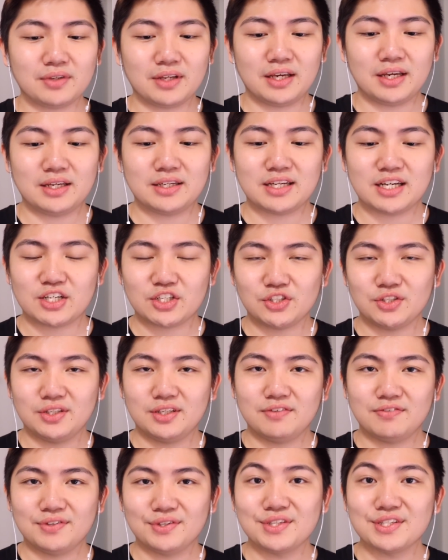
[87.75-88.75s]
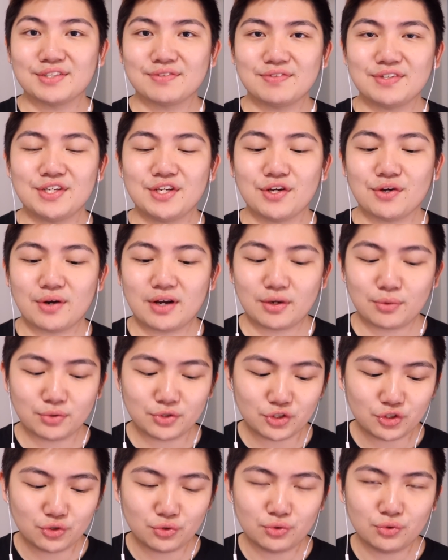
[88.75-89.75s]
and actually for this video I
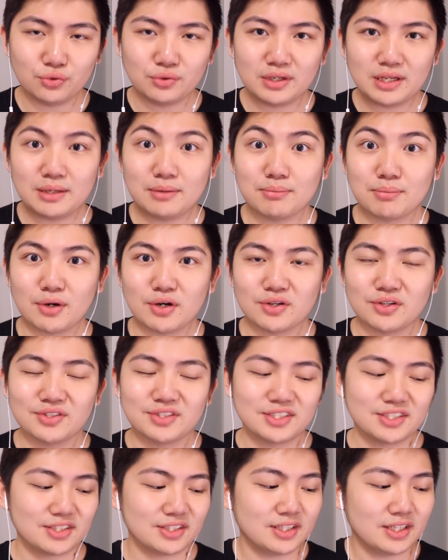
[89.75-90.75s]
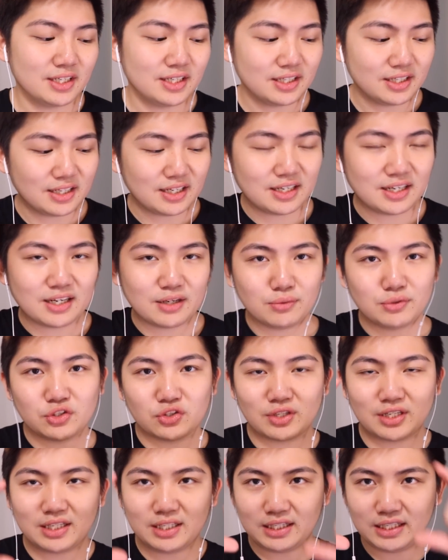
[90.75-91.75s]
will do in parts, and I will
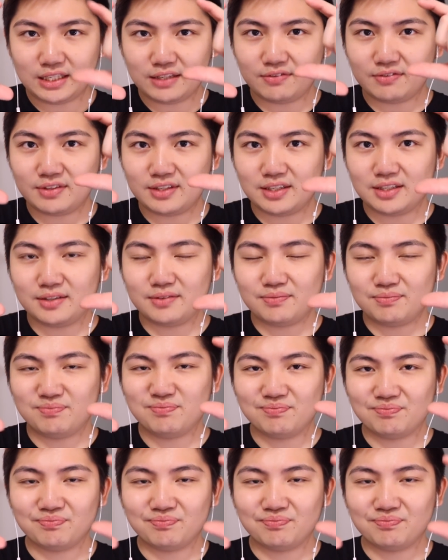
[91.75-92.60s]
try to leave the